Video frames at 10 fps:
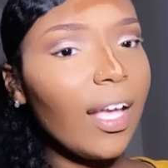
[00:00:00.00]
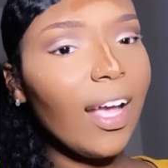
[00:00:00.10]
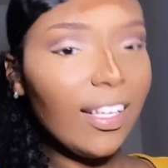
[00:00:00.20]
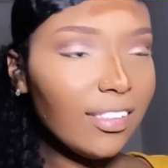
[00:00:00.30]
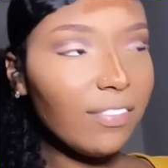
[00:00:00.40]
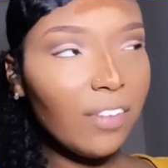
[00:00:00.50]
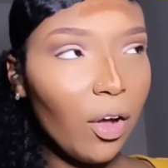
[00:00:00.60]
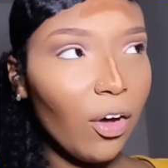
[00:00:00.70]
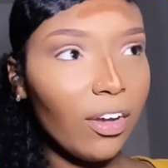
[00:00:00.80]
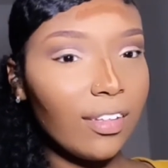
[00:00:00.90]
I should
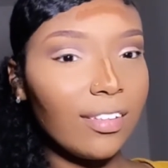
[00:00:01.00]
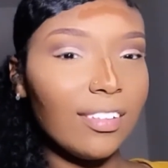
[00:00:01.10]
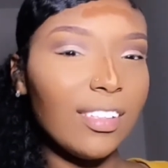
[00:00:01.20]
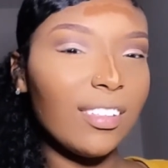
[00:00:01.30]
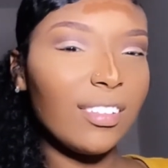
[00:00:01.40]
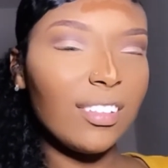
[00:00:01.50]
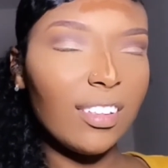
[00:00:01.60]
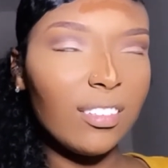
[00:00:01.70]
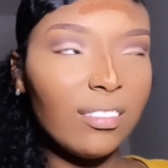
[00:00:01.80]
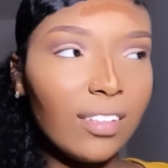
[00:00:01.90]
vlog, you know. So
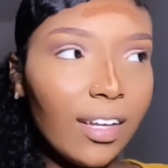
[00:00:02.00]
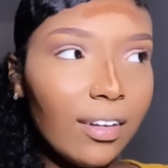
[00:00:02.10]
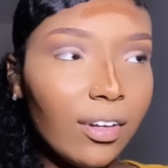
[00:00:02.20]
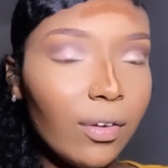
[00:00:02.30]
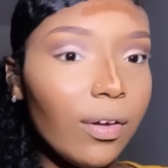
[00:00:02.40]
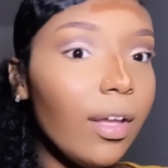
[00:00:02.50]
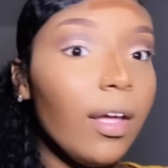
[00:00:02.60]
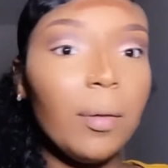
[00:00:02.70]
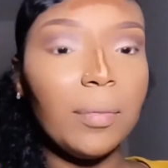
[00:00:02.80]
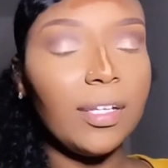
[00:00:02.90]
I don't know,
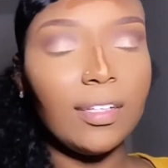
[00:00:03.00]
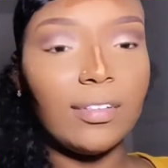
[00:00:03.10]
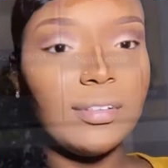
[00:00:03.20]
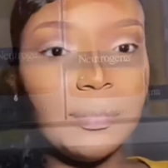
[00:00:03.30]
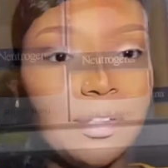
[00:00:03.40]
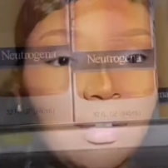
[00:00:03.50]
but yeah, let me hurry